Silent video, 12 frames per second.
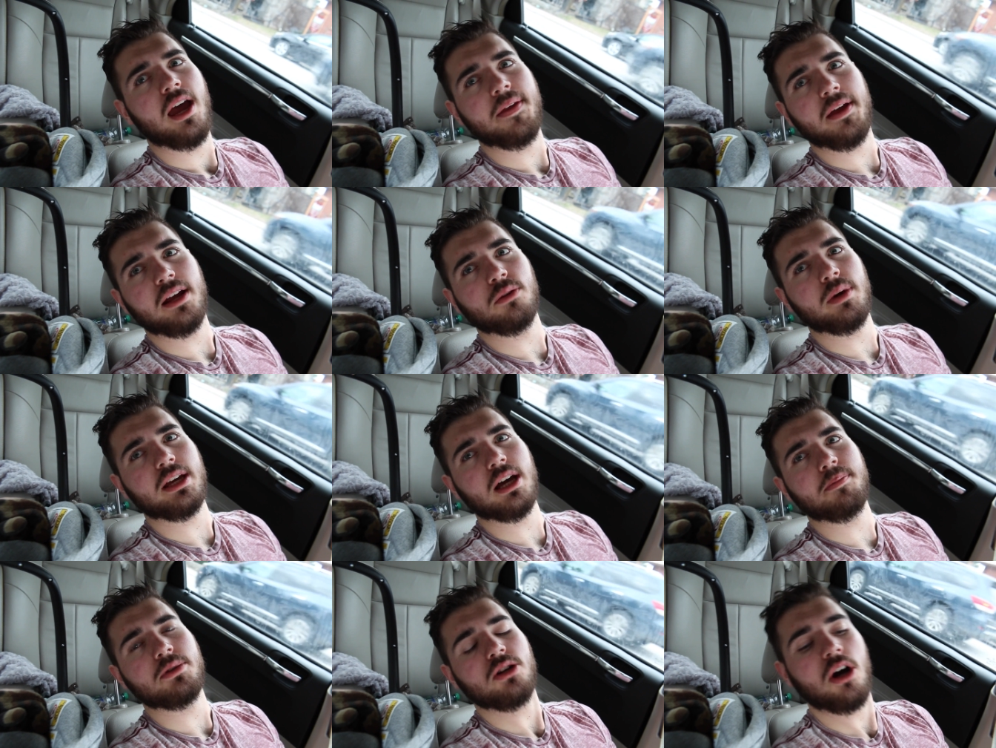and I had to wake
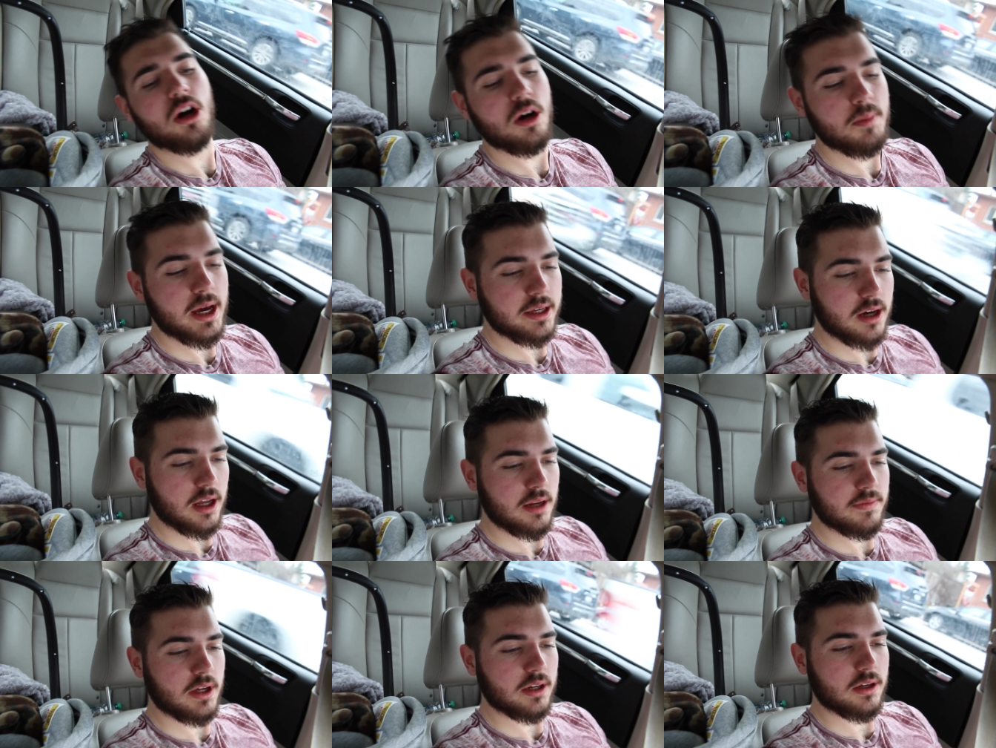up until, oh my God,
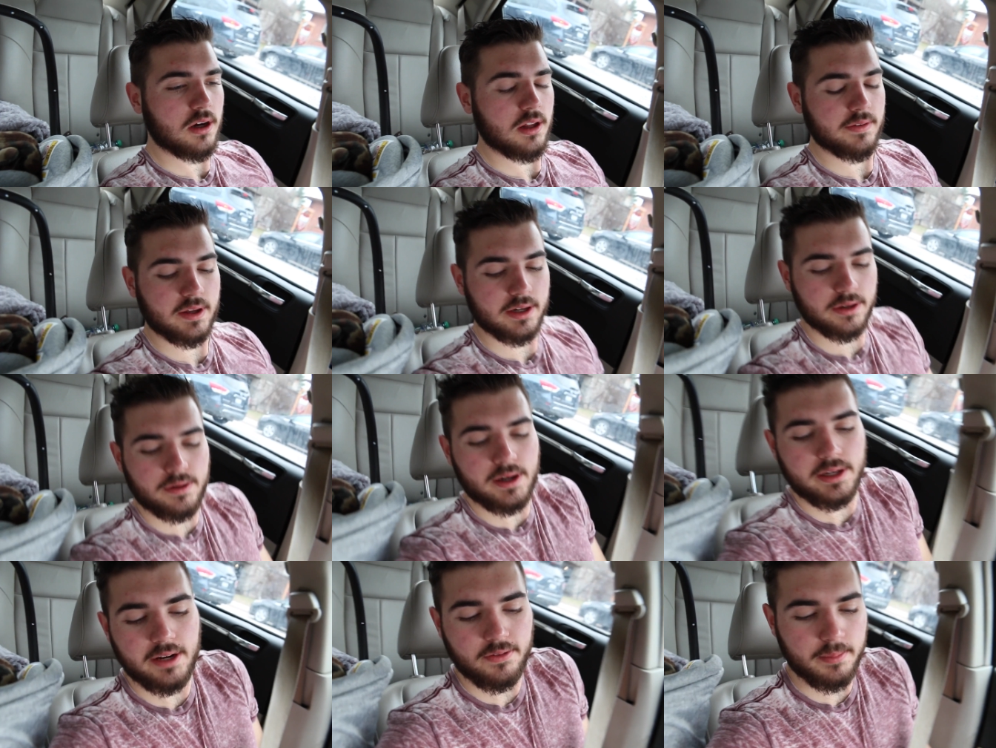I've got a call, I gotta go
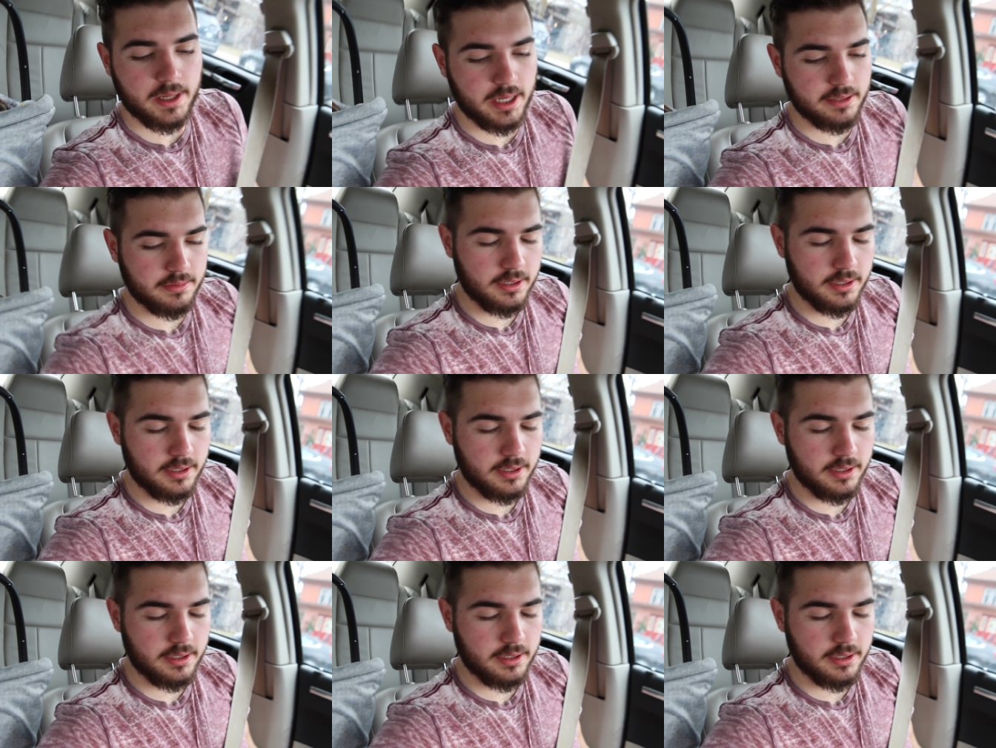on, never mind.